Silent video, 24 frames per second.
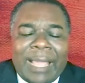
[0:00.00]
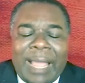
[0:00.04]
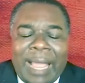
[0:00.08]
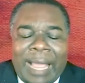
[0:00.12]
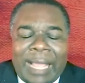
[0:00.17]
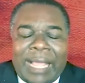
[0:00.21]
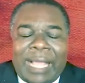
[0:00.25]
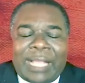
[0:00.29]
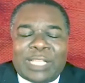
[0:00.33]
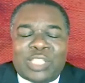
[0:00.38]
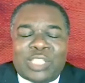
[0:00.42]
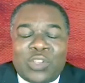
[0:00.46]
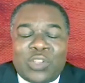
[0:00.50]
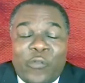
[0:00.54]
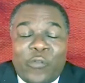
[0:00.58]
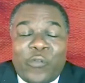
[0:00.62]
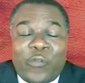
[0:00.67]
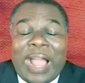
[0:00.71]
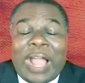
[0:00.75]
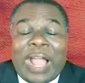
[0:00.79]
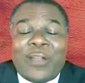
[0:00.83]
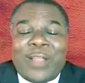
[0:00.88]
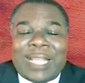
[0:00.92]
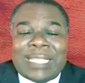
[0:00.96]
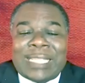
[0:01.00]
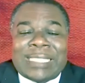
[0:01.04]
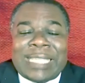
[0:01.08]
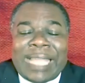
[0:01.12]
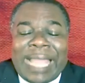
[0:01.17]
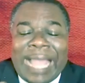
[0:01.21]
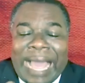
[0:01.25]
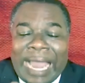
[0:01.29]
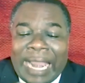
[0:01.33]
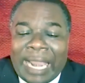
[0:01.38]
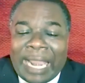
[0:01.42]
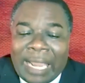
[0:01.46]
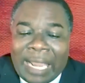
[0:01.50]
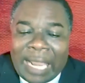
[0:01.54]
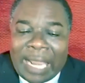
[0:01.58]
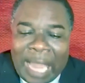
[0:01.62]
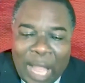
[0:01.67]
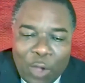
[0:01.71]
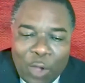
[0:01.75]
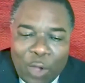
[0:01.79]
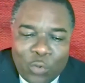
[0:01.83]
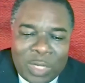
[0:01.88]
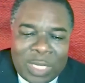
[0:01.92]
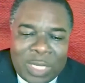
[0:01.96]
uh, and so far as they
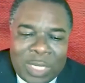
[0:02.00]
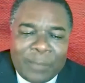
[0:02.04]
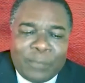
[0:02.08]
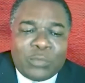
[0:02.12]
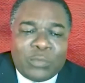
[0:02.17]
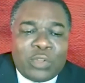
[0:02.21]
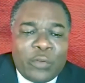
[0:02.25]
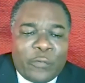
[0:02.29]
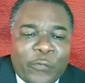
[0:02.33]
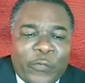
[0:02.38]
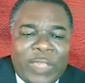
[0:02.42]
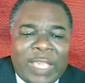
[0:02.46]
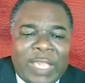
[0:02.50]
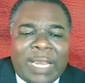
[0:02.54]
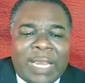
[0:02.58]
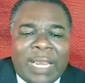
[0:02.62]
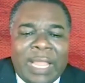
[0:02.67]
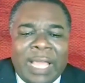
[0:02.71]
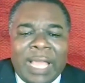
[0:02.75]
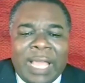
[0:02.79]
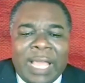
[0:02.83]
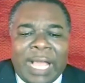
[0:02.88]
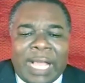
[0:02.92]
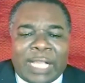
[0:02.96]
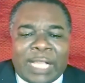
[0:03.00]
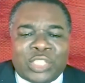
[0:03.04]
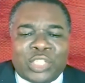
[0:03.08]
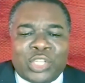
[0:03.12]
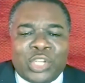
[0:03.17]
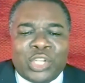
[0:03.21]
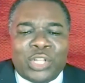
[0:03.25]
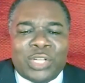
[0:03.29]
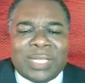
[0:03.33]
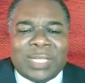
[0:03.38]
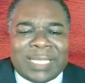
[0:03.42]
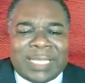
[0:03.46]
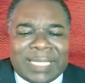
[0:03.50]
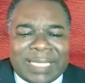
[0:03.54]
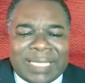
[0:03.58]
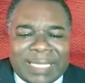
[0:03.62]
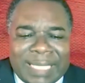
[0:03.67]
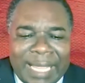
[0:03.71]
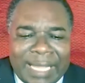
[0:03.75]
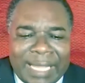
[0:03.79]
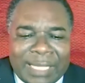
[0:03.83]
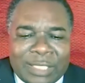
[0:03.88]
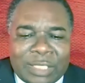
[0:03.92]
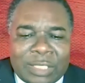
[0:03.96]
allowed him to feel a certain
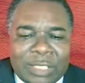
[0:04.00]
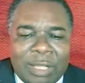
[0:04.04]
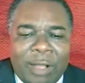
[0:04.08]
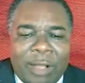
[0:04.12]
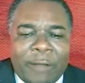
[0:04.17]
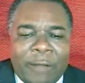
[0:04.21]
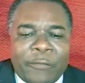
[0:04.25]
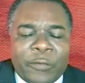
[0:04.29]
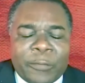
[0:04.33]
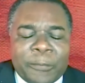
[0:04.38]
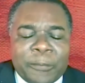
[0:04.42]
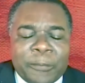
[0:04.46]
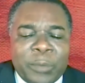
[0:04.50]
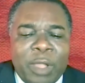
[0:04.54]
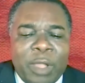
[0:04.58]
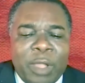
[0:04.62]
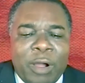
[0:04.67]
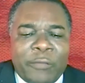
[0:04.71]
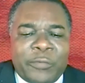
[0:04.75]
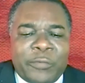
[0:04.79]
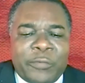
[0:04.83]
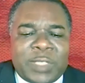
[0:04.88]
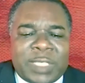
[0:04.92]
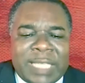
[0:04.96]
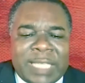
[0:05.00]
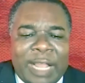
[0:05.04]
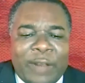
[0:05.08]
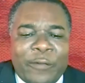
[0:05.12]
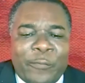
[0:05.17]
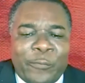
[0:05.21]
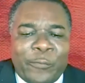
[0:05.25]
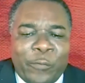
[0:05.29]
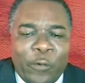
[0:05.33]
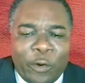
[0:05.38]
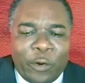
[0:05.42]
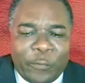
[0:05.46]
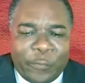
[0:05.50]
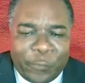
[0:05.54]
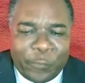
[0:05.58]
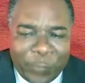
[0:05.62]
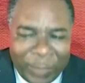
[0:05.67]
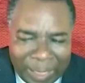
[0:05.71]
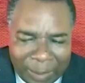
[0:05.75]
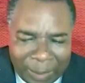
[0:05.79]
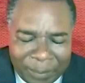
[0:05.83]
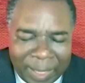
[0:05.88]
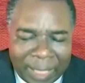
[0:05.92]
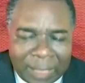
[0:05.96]
sense of, of
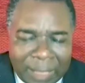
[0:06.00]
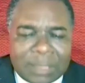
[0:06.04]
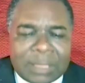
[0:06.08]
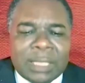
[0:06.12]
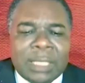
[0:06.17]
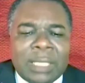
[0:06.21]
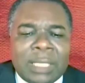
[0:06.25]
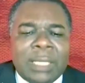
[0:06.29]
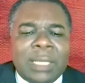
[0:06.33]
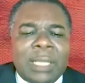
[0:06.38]
self-fulfillment,